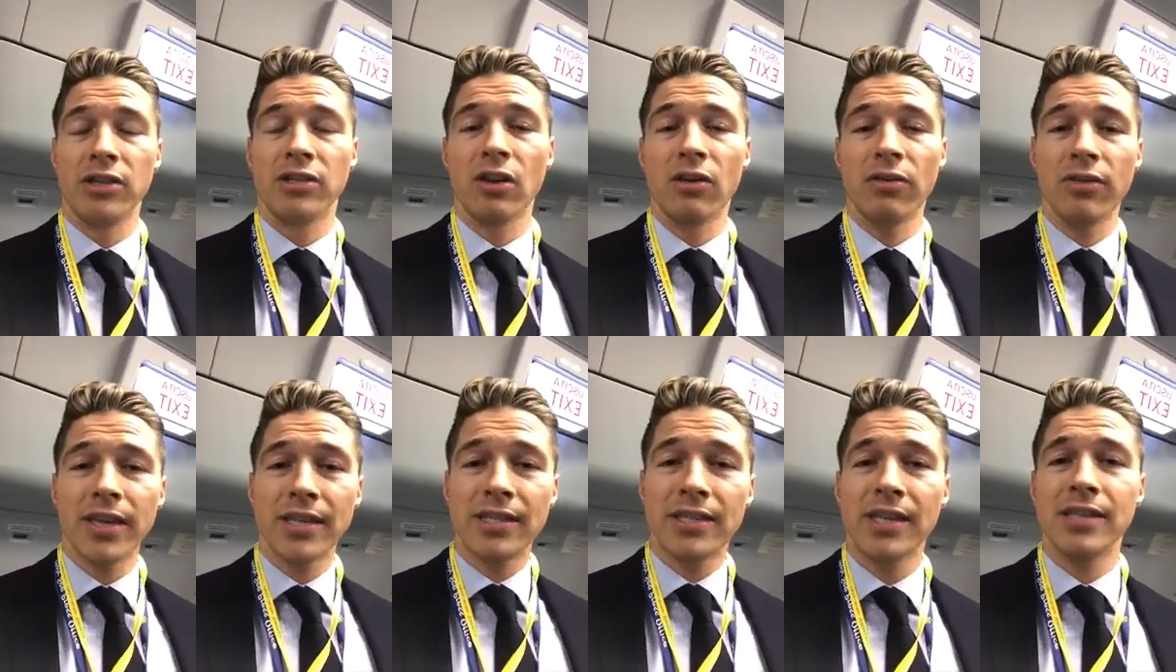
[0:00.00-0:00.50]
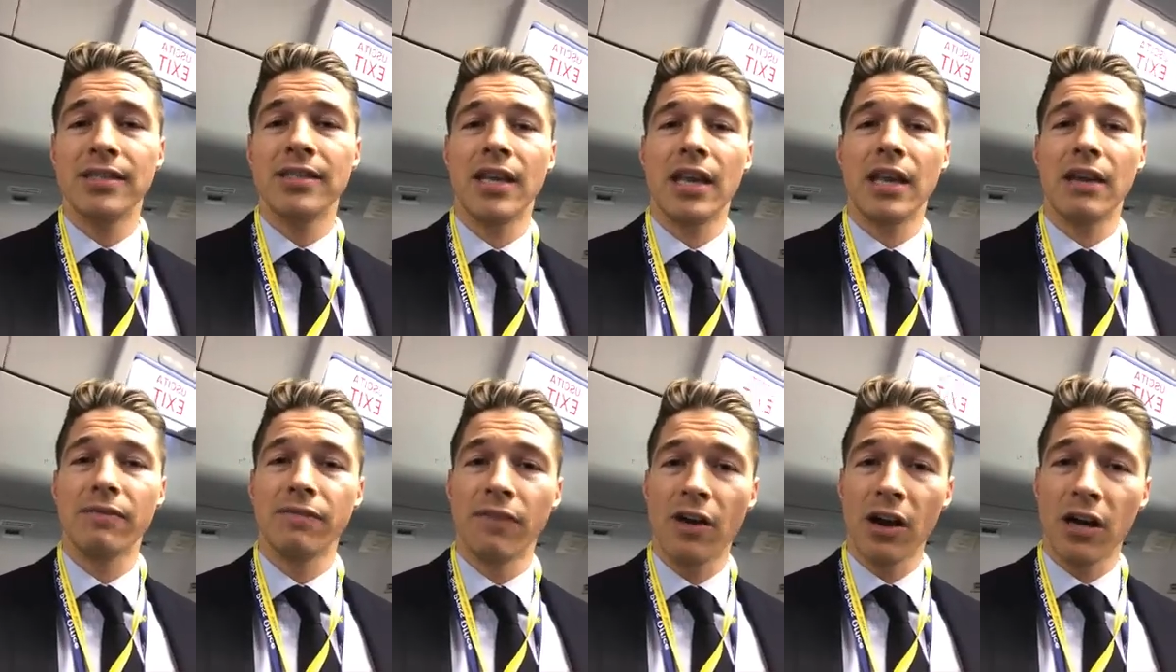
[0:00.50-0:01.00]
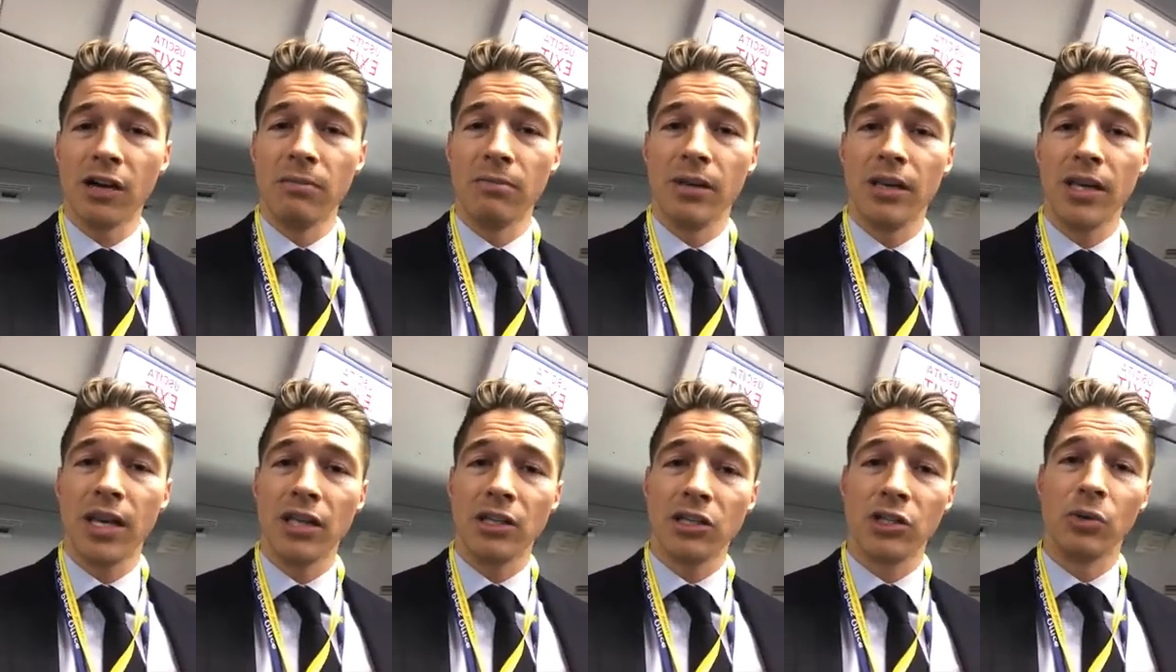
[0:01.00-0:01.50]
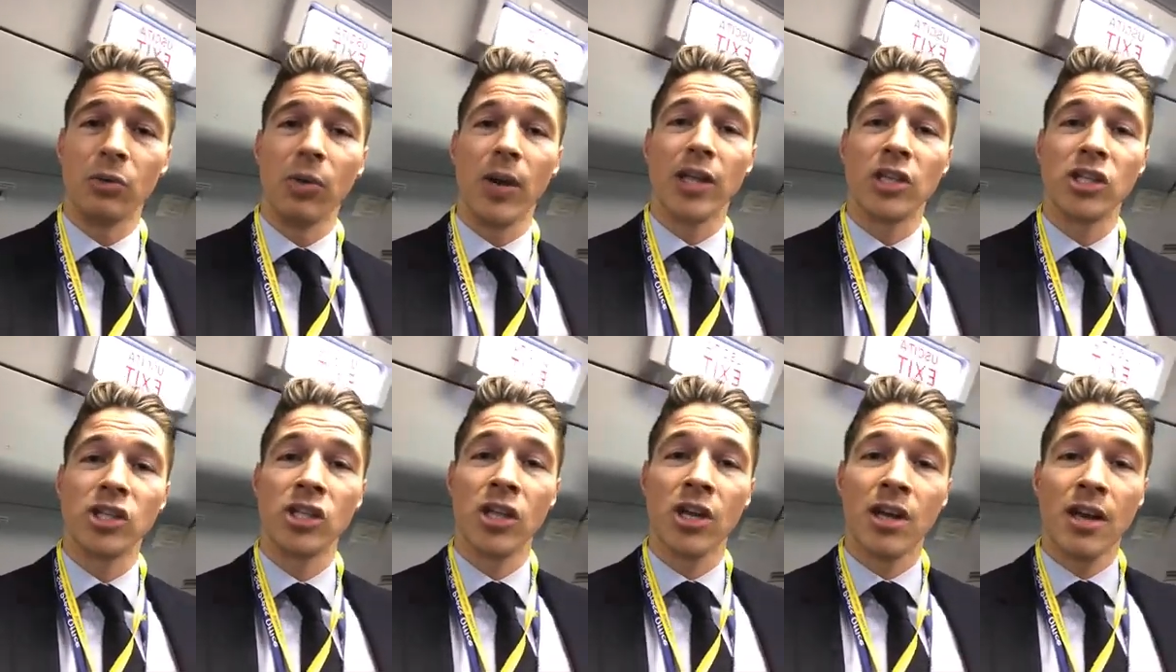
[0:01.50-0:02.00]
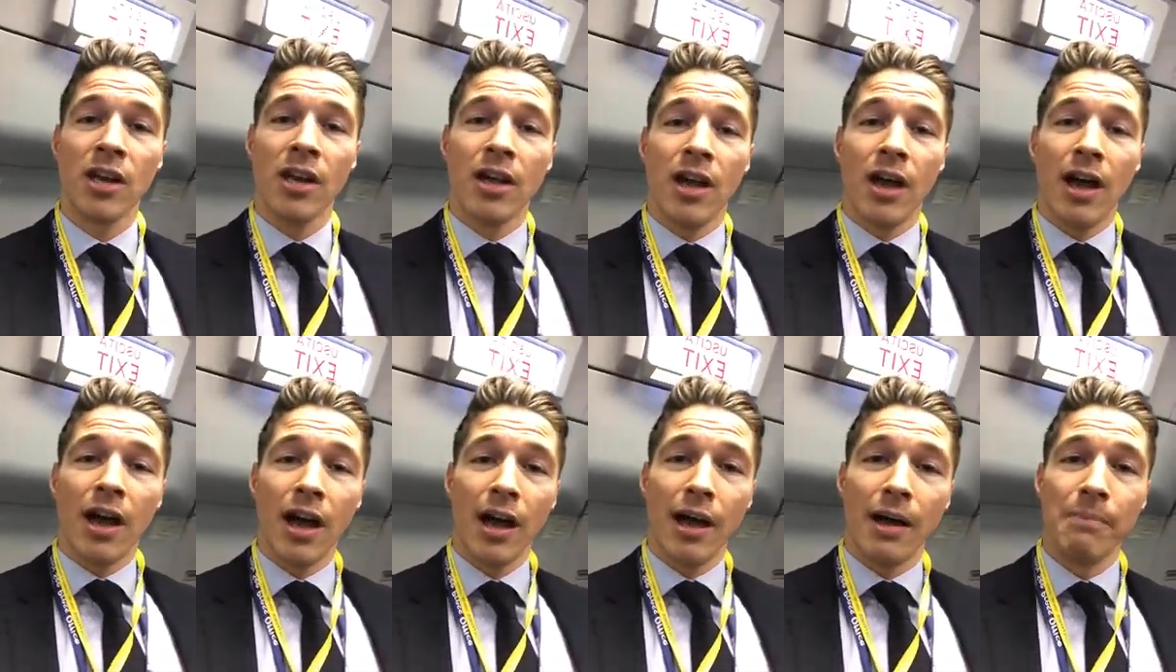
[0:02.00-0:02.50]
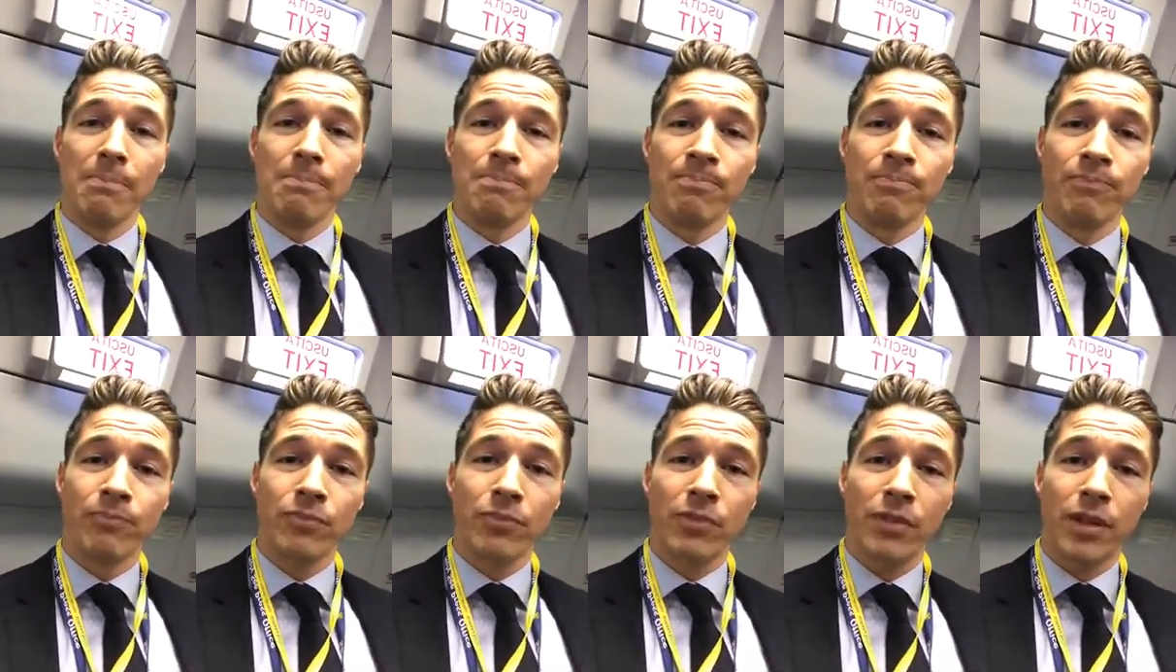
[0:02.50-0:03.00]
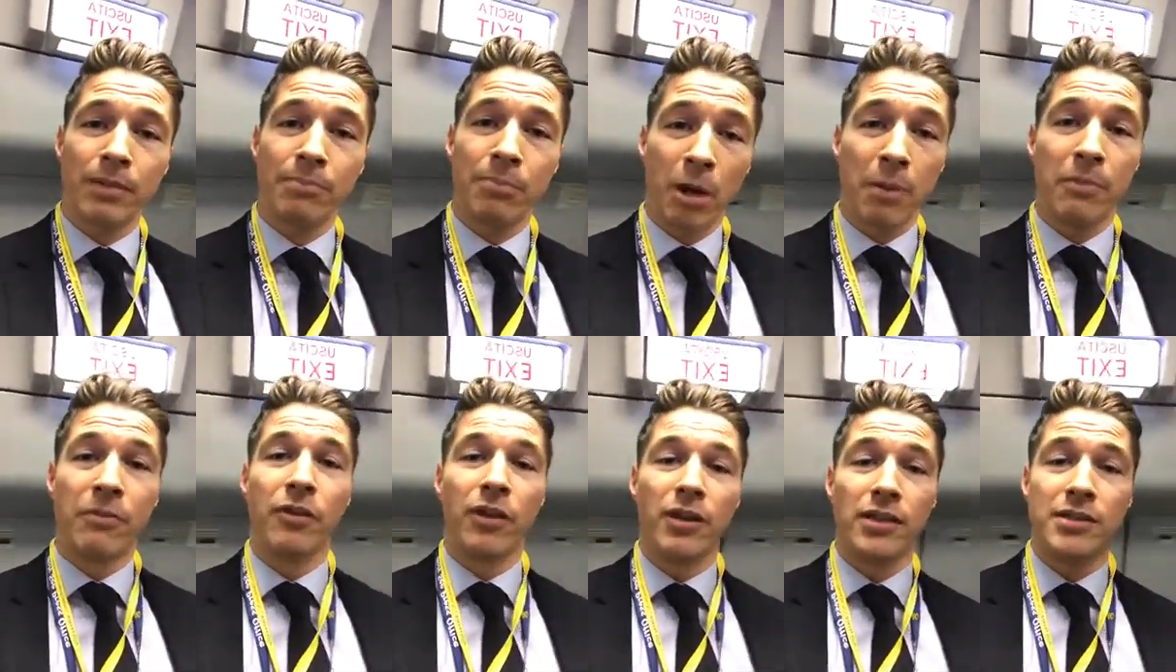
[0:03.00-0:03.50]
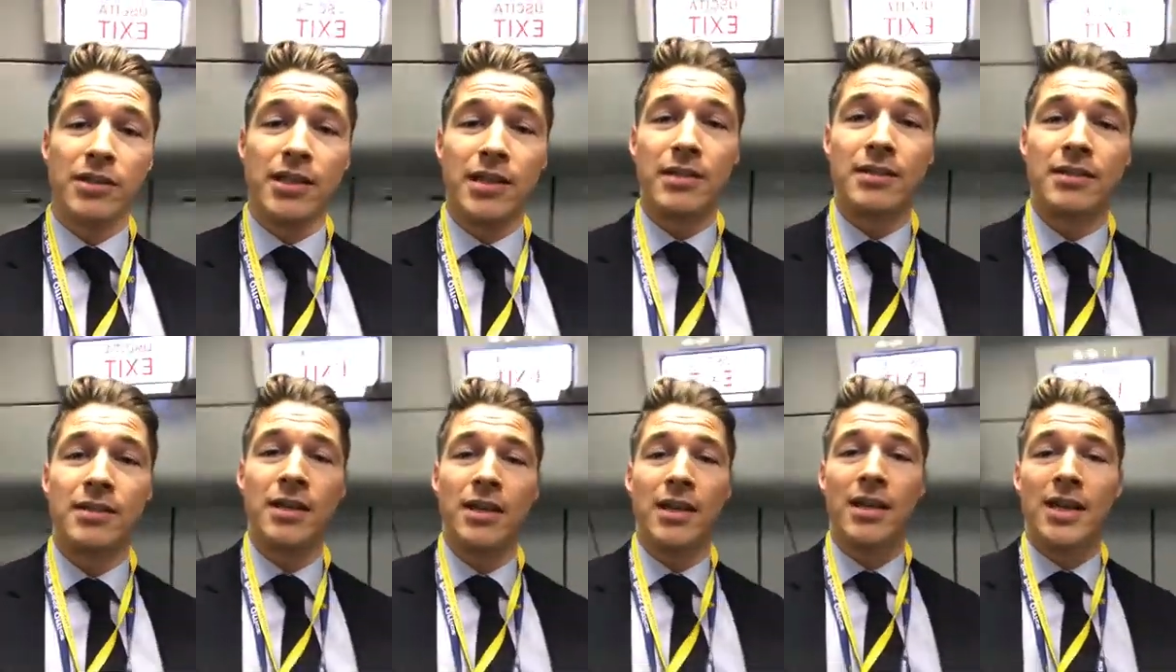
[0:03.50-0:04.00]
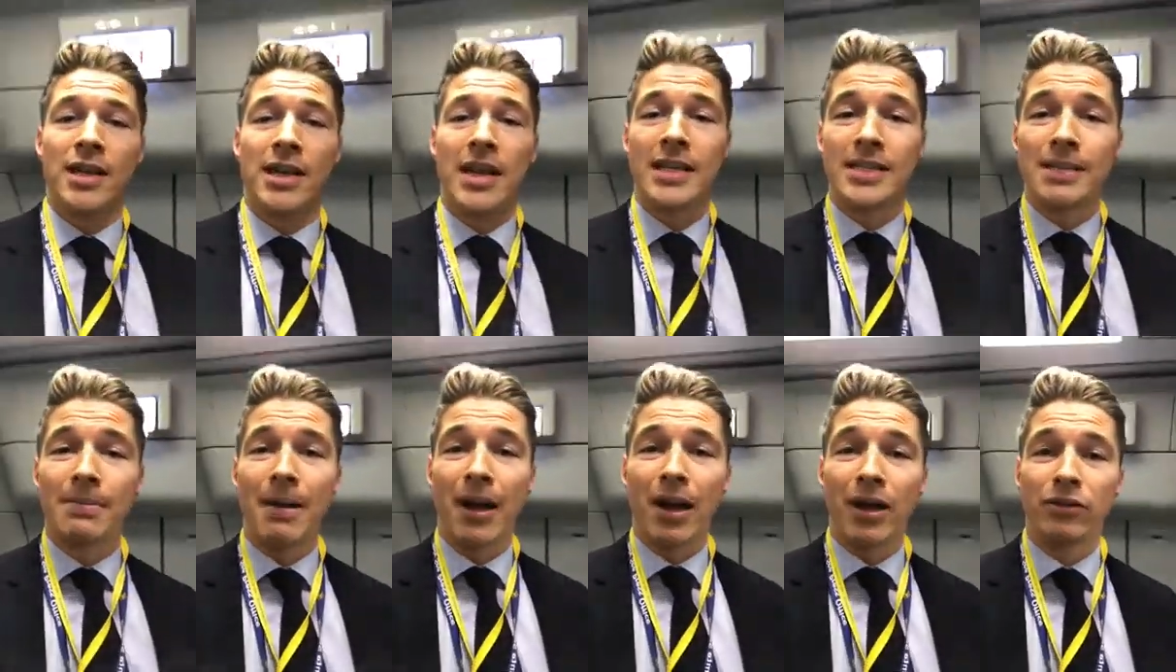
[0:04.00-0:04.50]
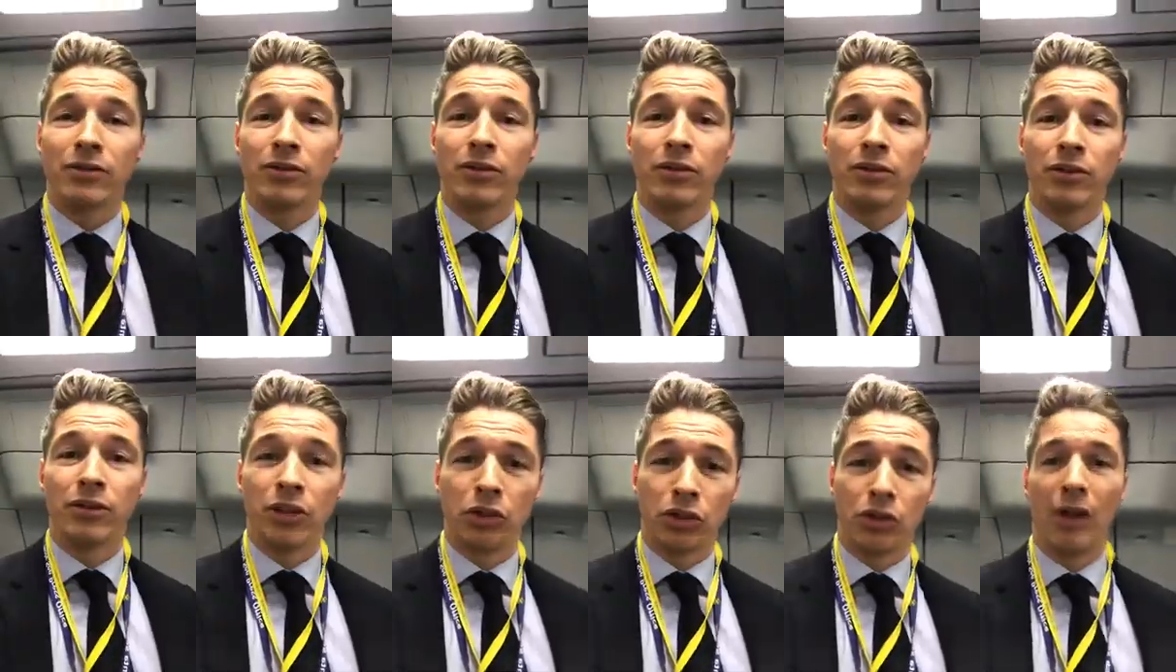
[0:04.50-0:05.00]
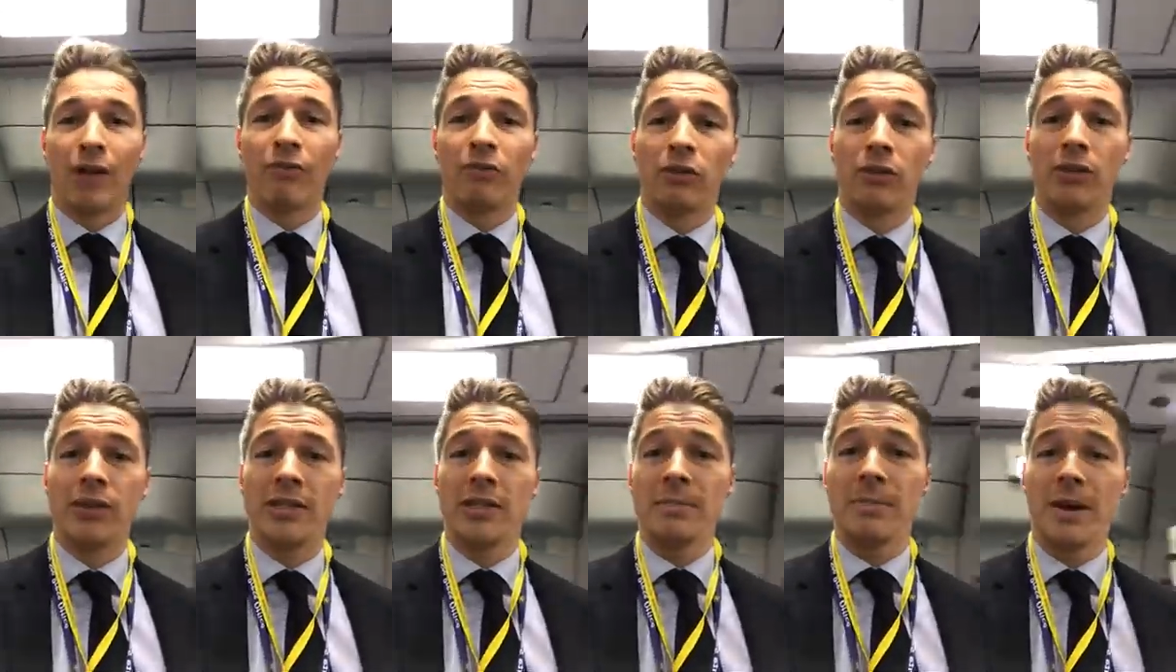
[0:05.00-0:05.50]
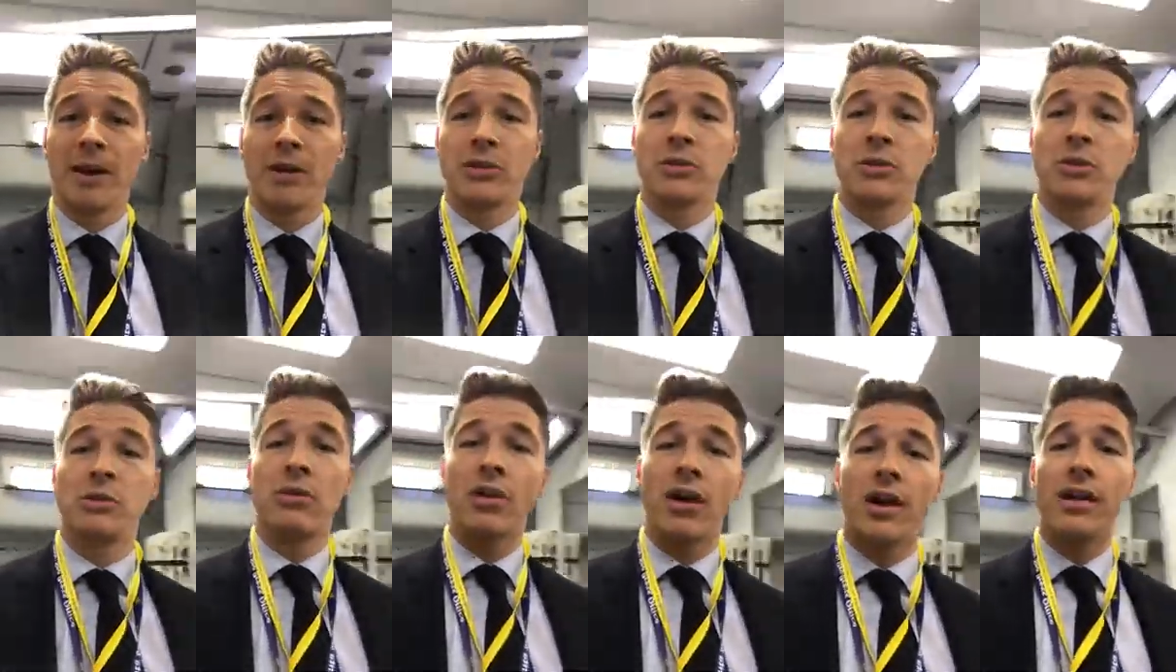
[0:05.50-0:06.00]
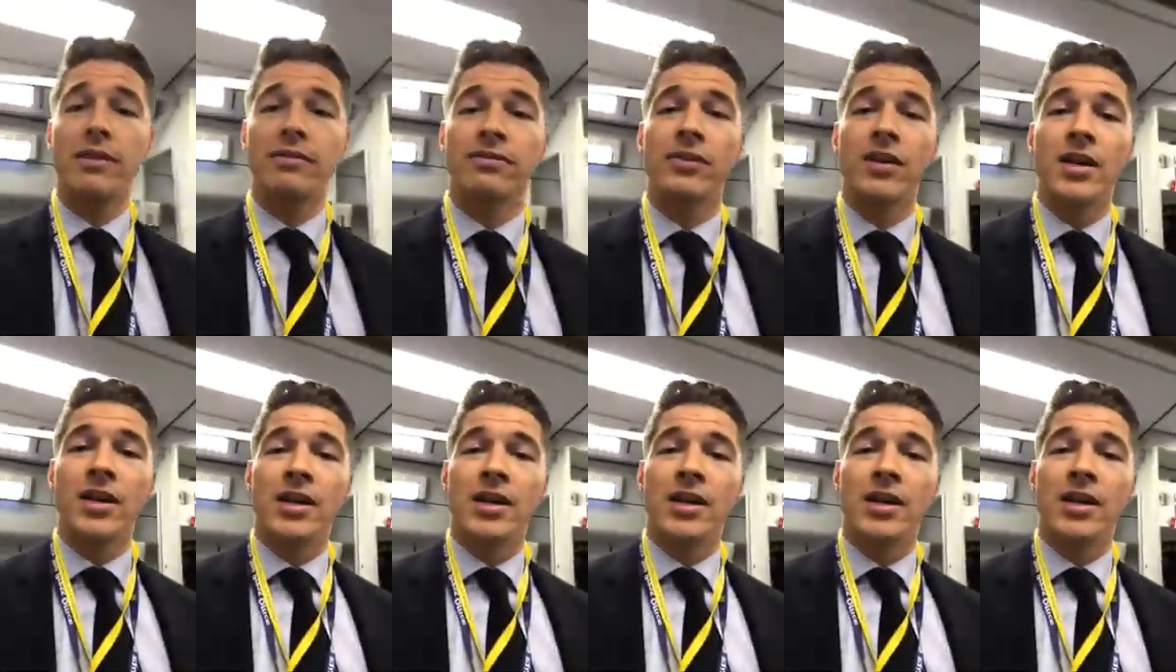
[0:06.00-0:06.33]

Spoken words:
So this is the environment into which Pope Francis is about to travel. He's about to arrive.